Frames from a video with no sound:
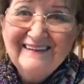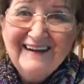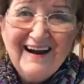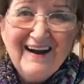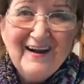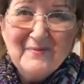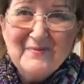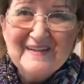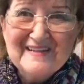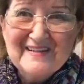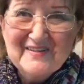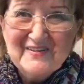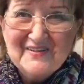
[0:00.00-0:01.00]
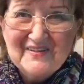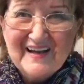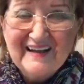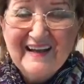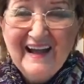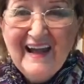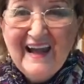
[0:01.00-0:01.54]
Hi, my sister's on.
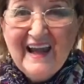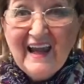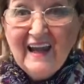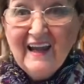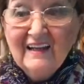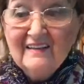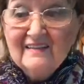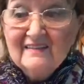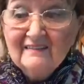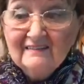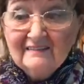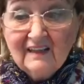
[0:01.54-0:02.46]
And